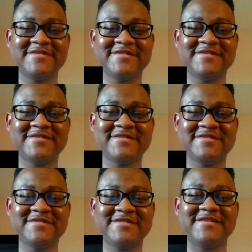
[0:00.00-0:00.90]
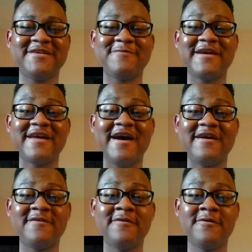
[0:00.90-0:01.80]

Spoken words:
Oh my god.